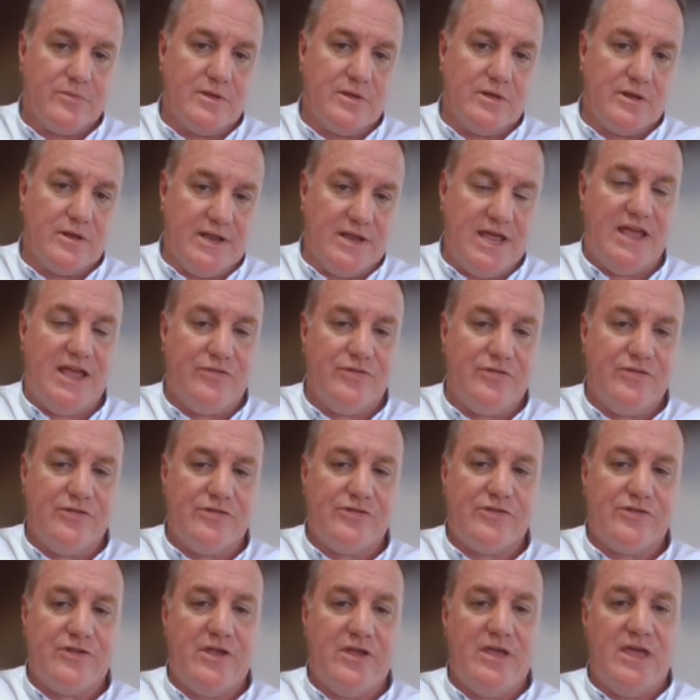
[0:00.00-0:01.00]

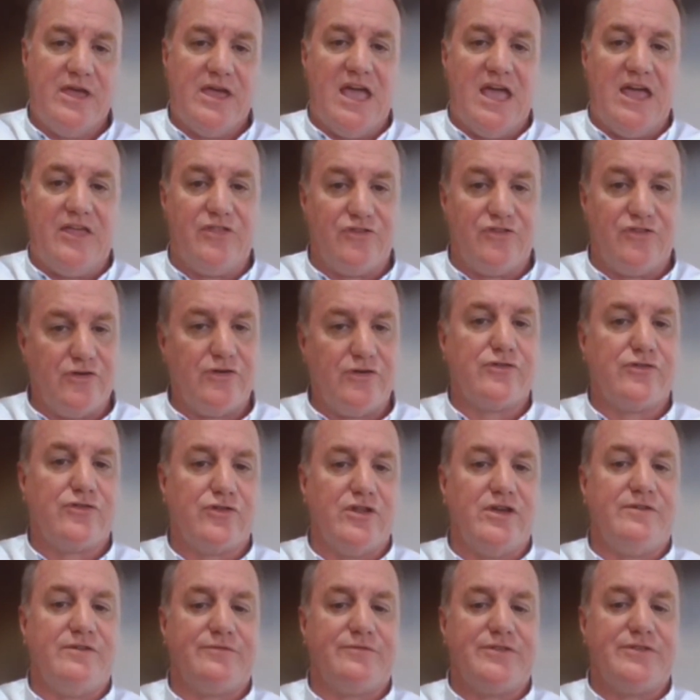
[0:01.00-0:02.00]
lens, and the Jews
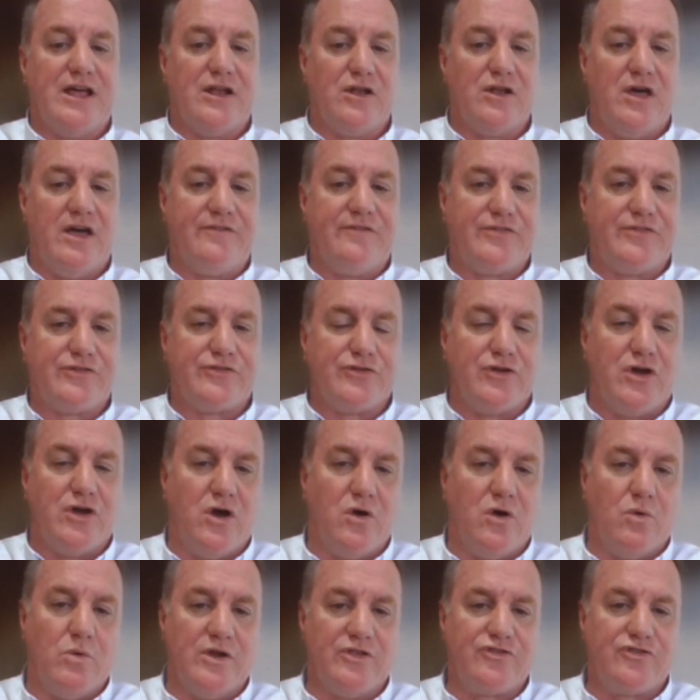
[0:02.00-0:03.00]
lived a
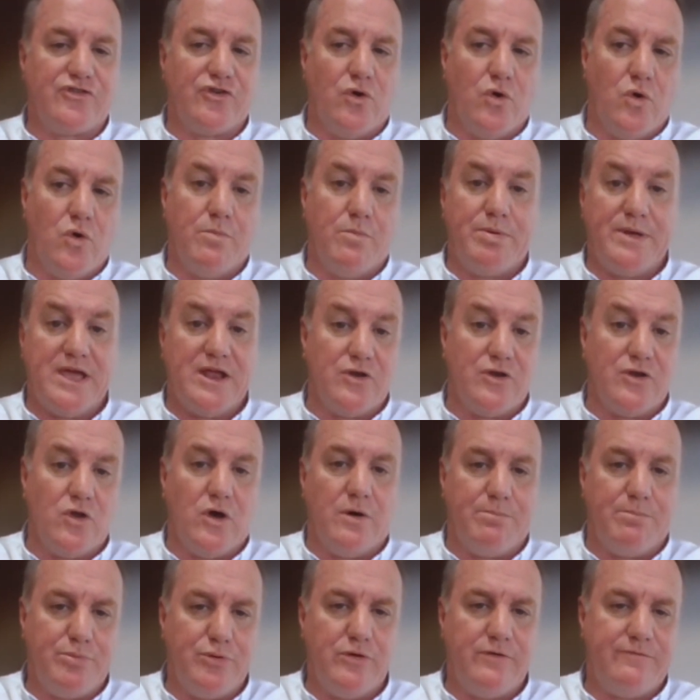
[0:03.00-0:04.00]
lifestyle which, albeit
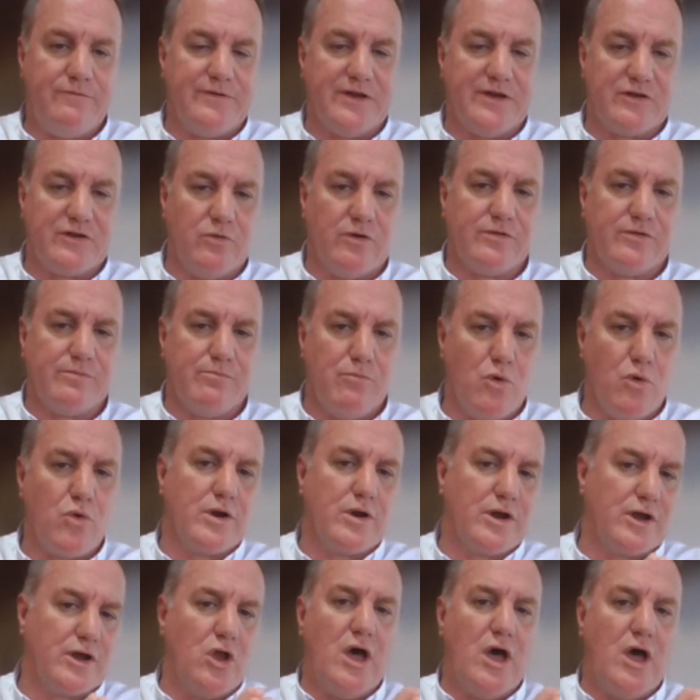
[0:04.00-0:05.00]
not perfect, was
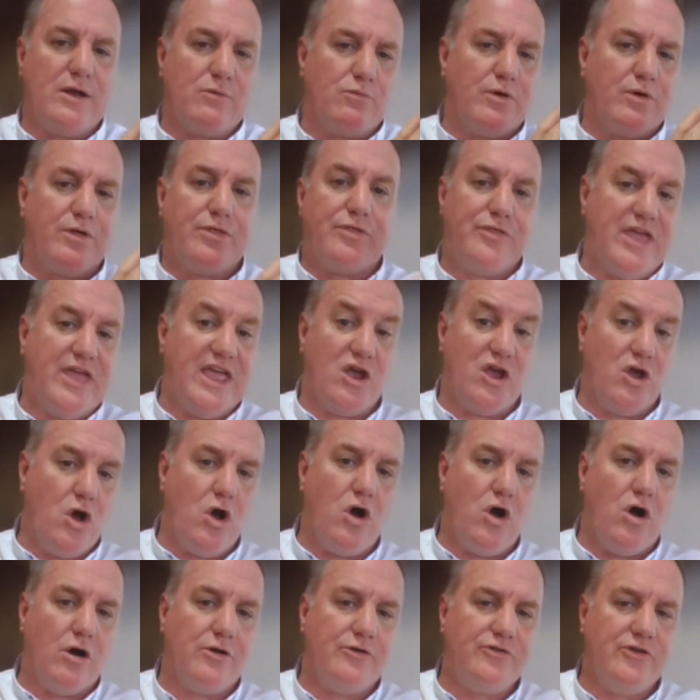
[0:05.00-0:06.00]
more in line with their
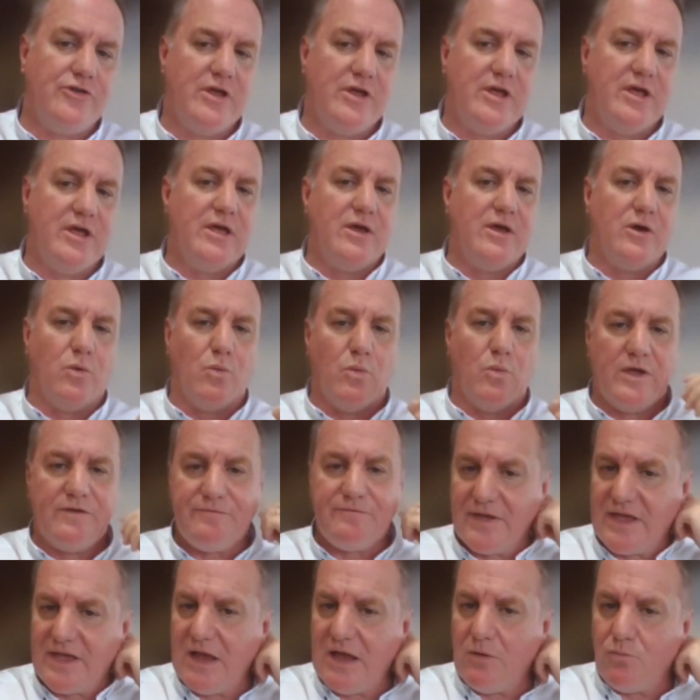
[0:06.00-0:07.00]
God. We
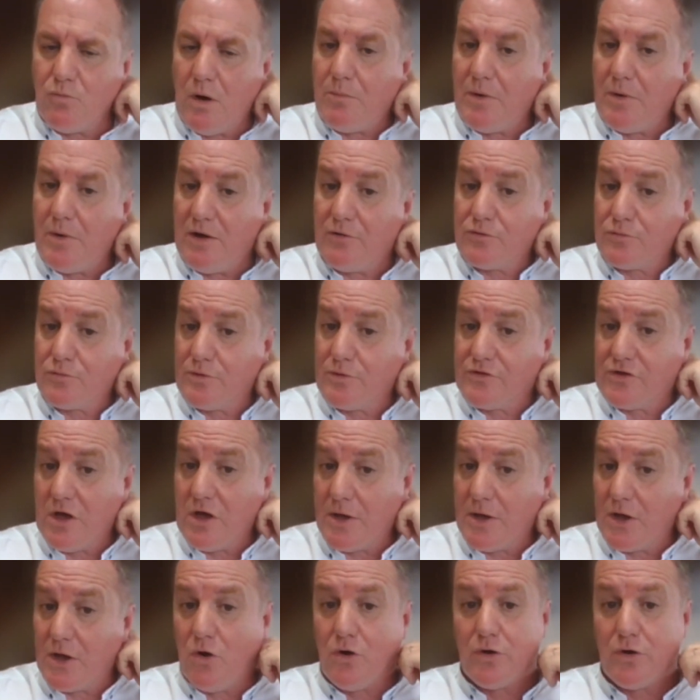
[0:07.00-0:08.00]
forget what else was
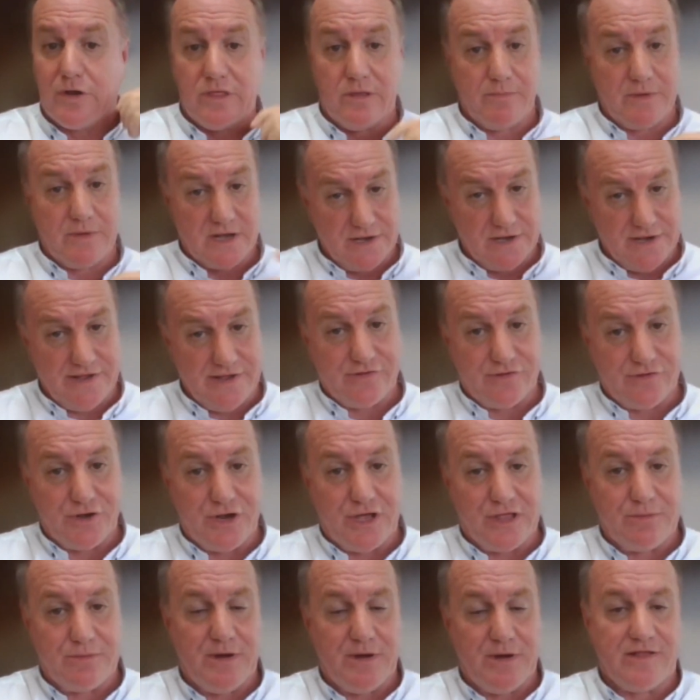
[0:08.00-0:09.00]
going on in the Middle East and
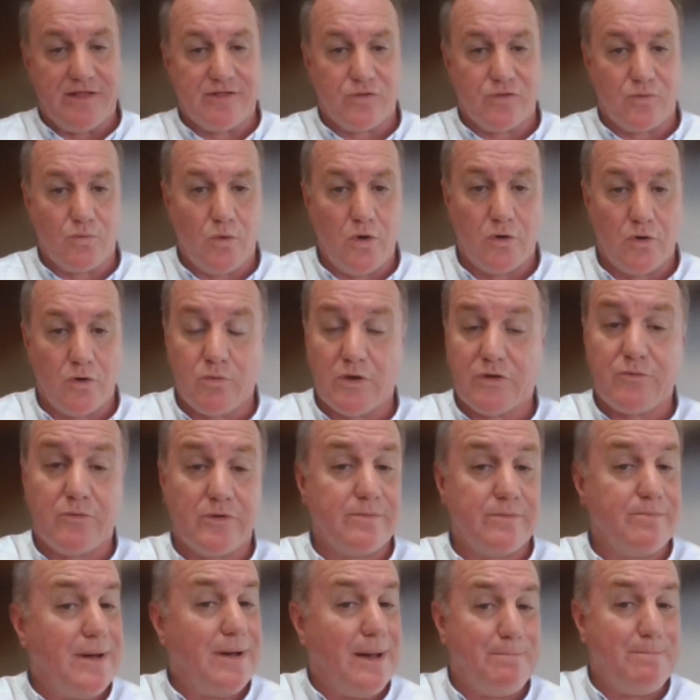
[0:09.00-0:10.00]
other parts of the world, which
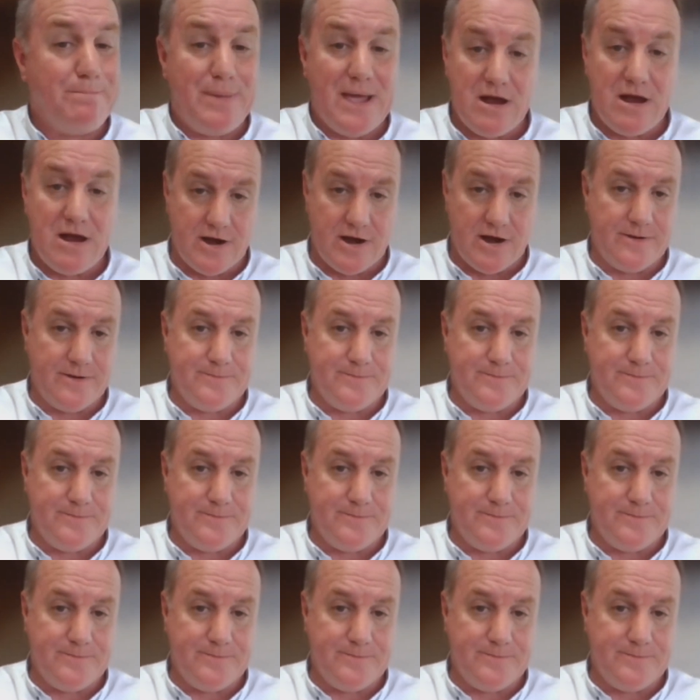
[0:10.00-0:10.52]
was barbaric.